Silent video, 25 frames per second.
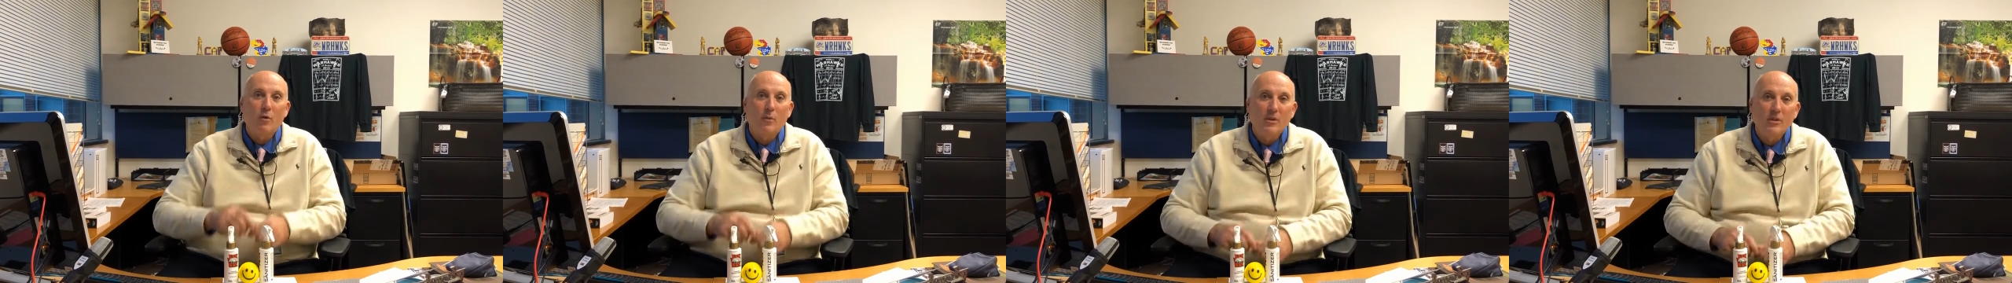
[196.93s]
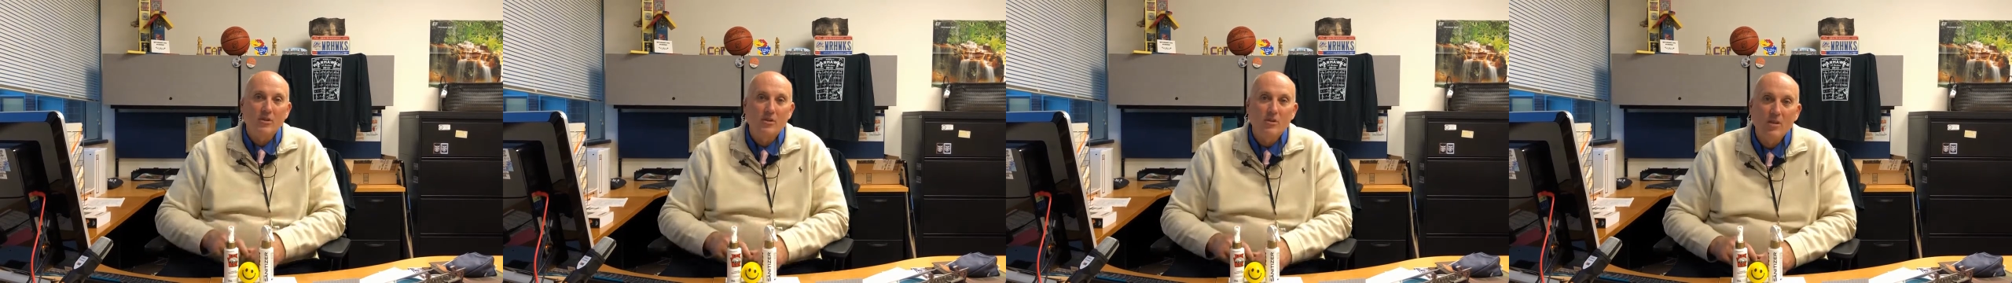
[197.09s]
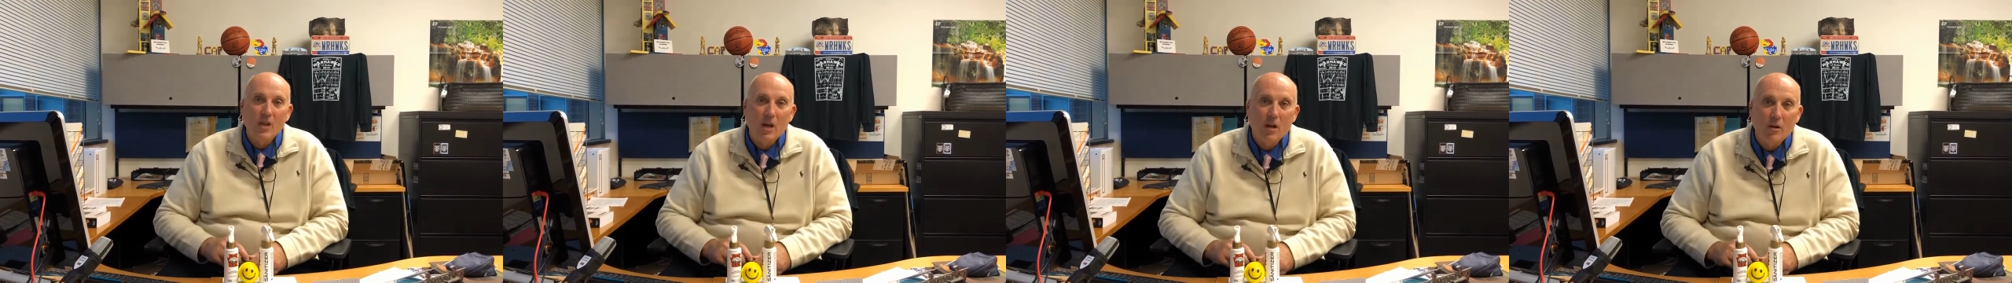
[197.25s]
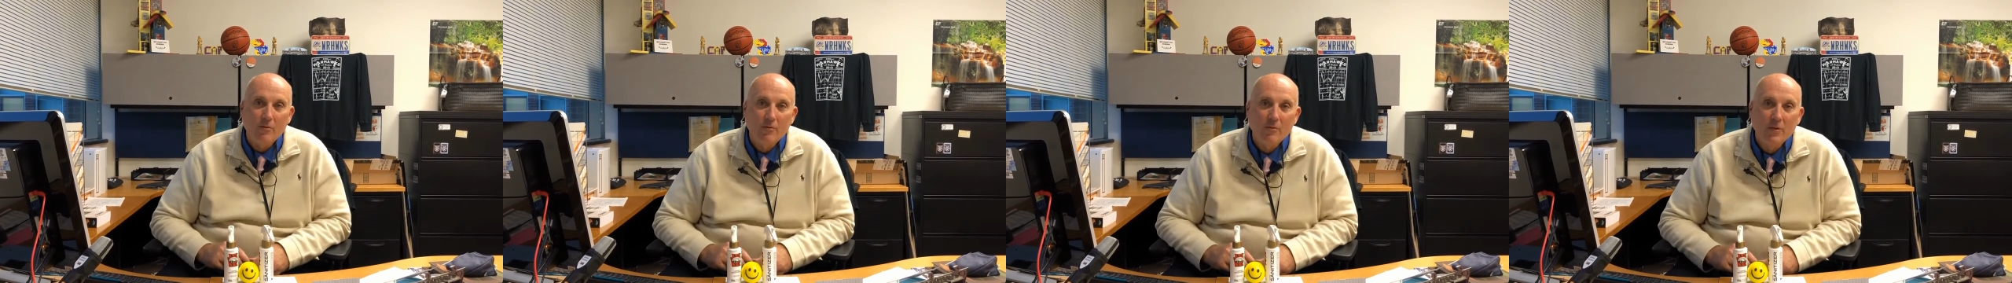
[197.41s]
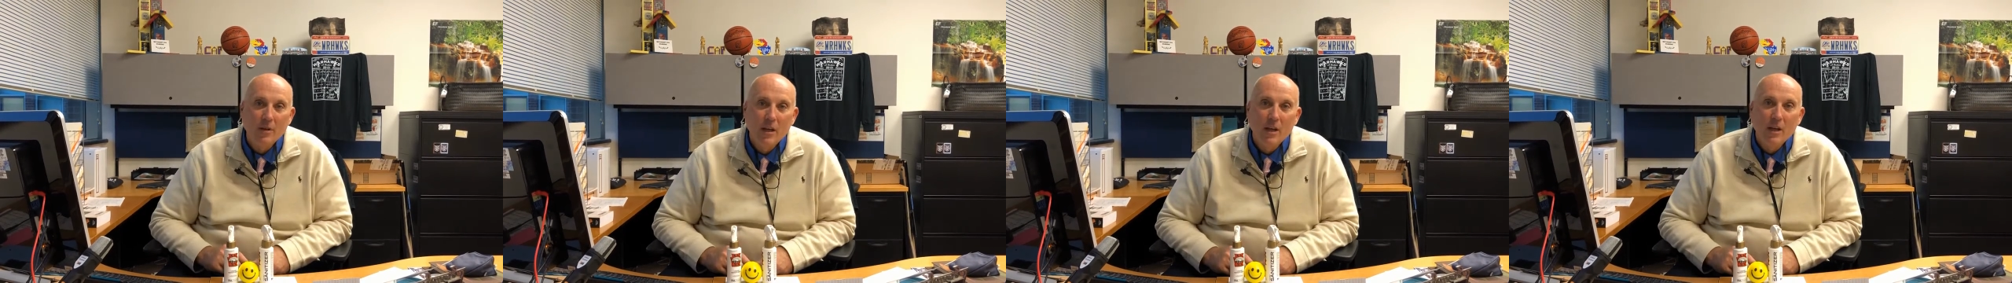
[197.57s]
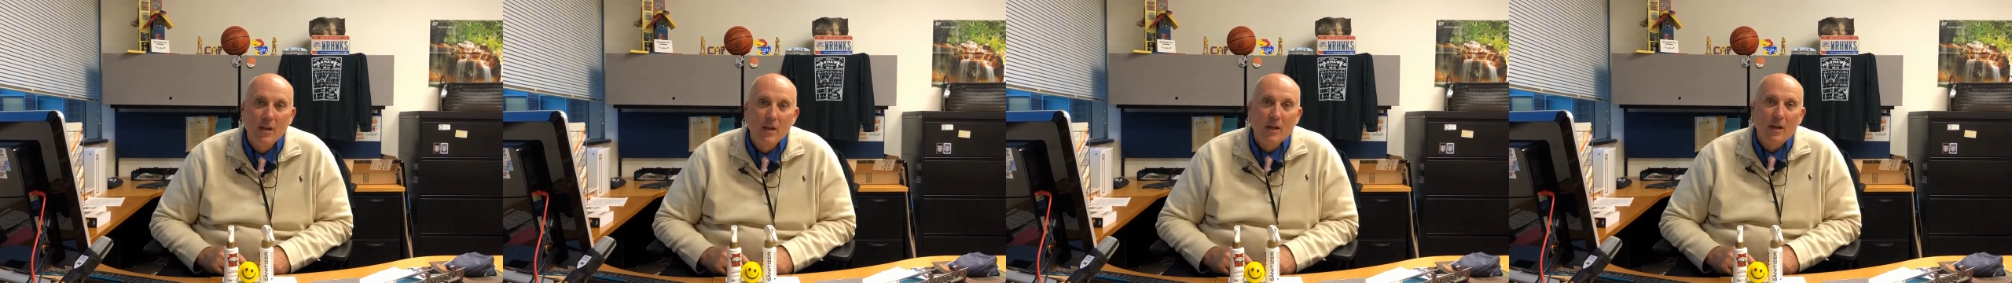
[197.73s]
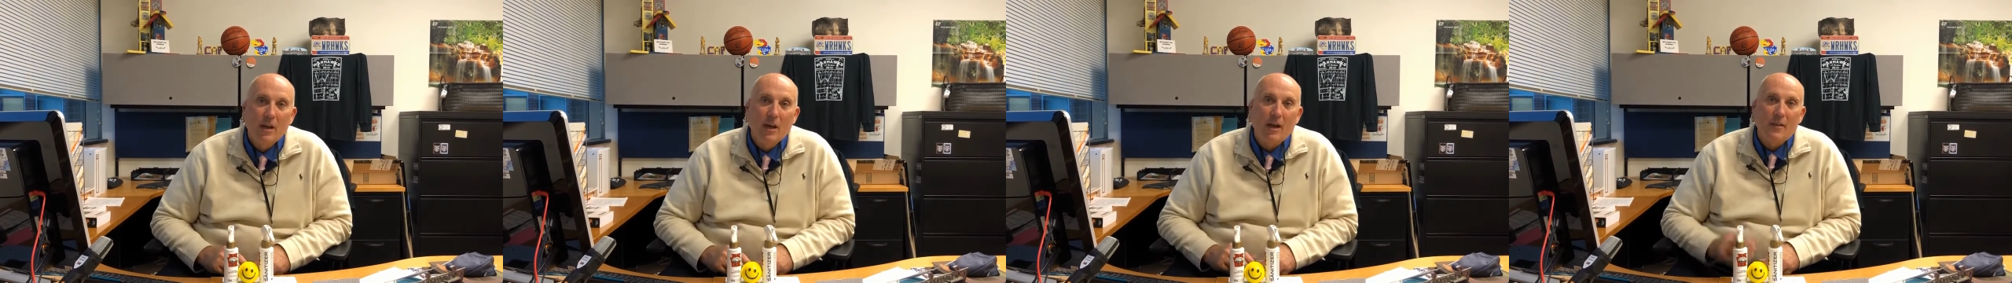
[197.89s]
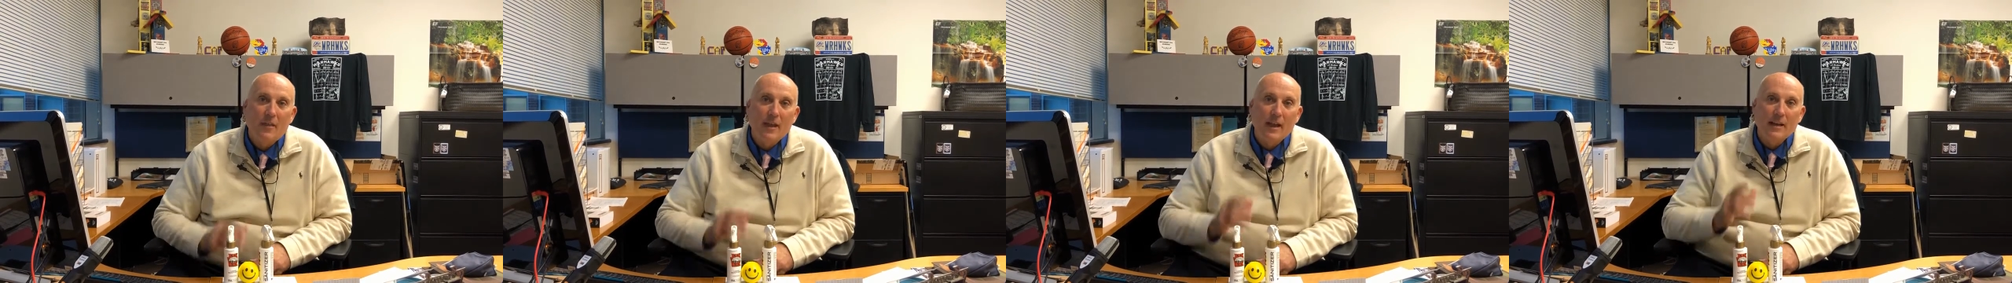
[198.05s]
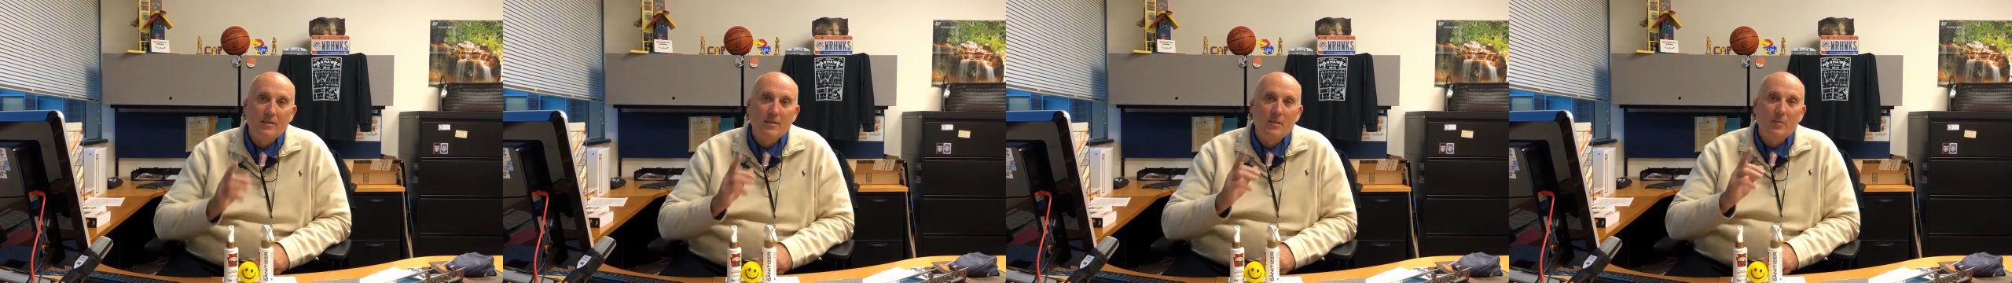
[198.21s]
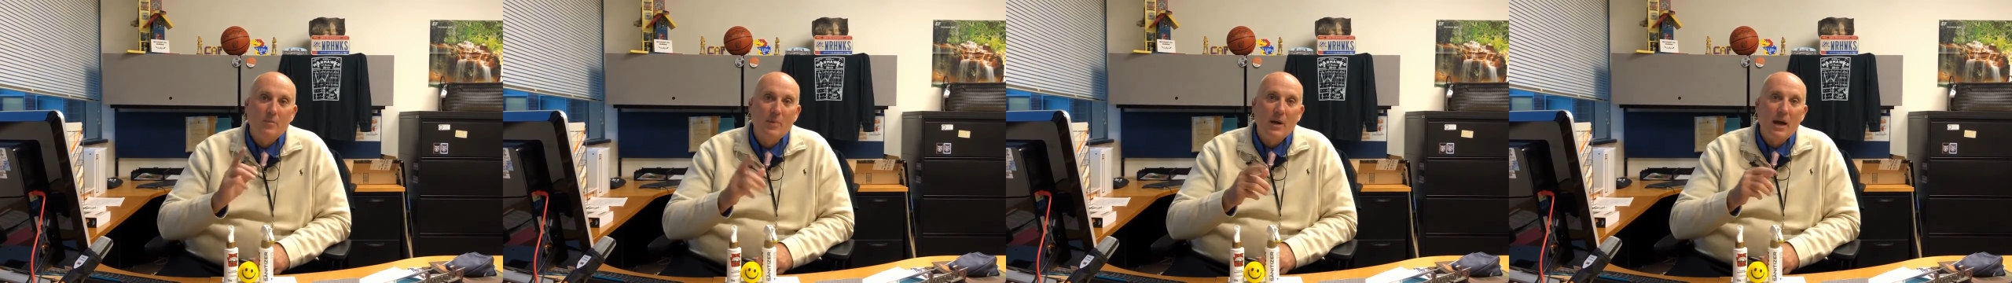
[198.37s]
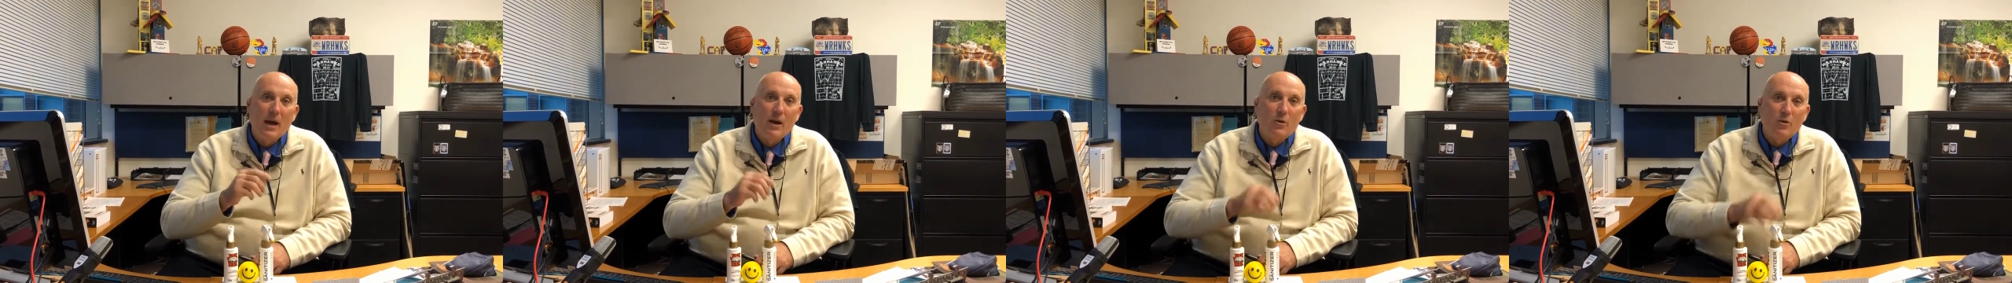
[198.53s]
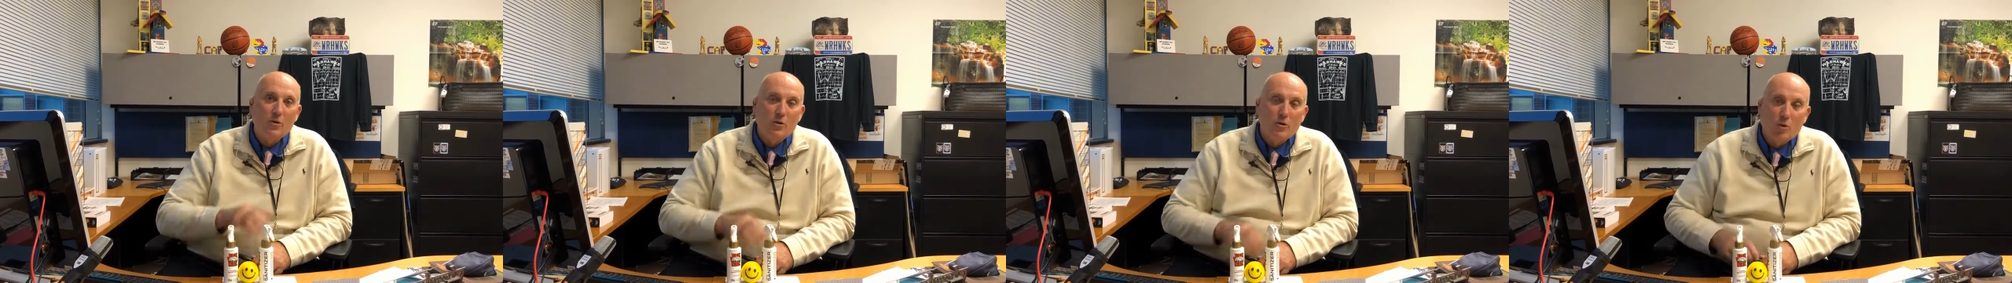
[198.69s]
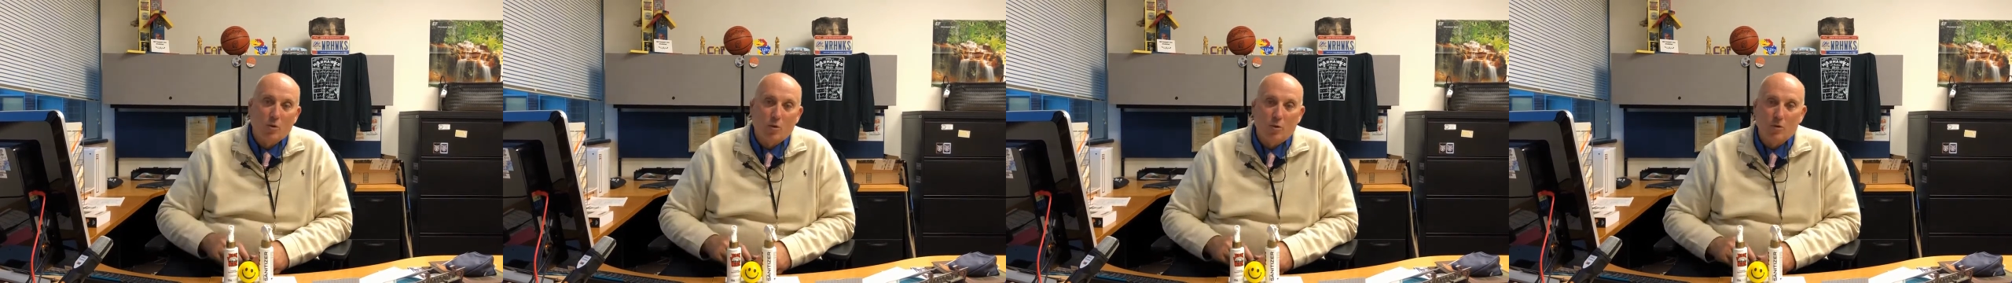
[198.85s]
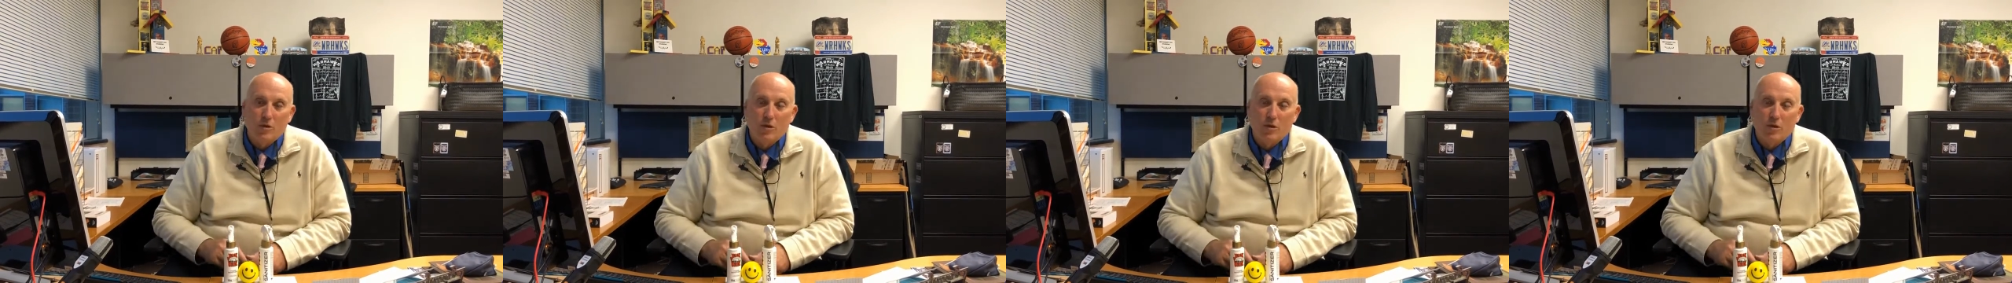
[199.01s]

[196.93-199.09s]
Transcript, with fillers: itself, that's in Power School.